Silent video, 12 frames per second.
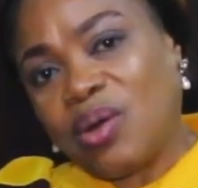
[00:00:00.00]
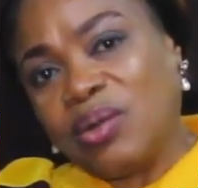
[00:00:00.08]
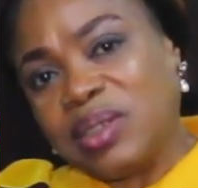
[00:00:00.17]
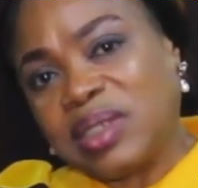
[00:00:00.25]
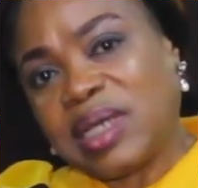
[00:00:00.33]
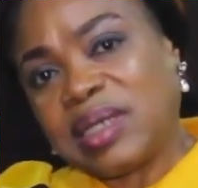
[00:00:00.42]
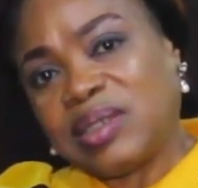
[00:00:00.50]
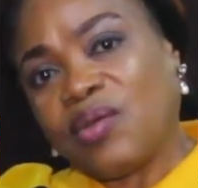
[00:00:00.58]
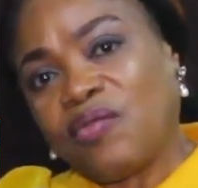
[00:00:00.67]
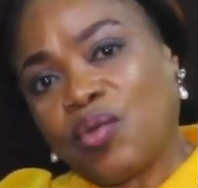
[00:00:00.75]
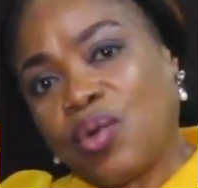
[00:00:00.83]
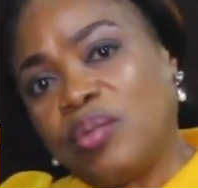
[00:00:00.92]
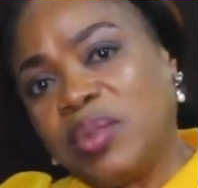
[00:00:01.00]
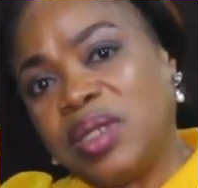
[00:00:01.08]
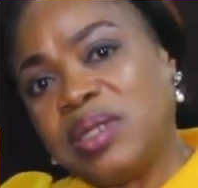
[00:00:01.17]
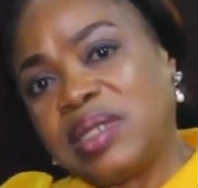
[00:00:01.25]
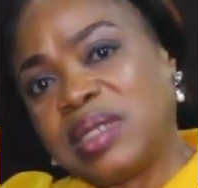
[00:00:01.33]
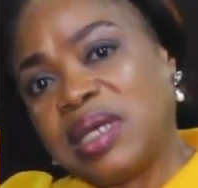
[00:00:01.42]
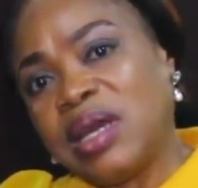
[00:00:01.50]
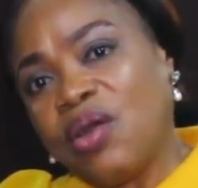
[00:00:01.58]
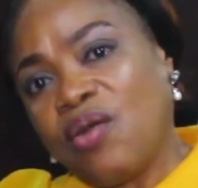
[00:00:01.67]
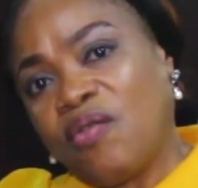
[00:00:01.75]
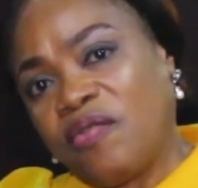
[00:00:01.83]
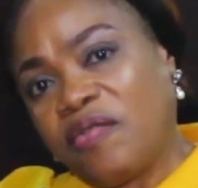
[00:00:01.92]
context of community,
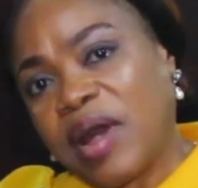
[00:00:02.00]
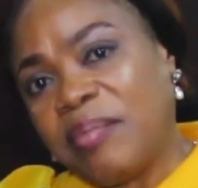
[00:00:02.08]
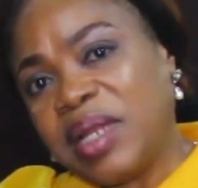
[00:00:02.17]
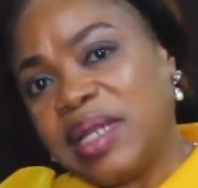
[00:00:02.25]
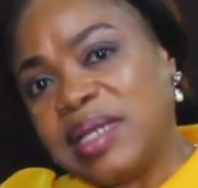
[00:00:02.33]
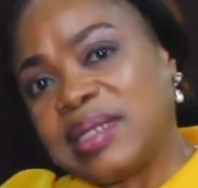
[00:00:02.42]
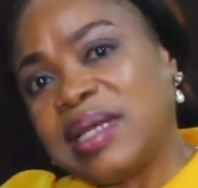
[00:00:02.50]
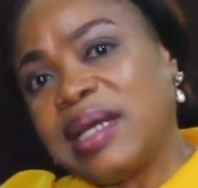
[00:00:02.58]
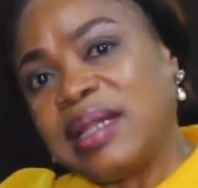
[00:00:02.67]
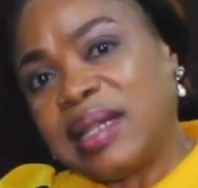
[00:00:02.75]
of families.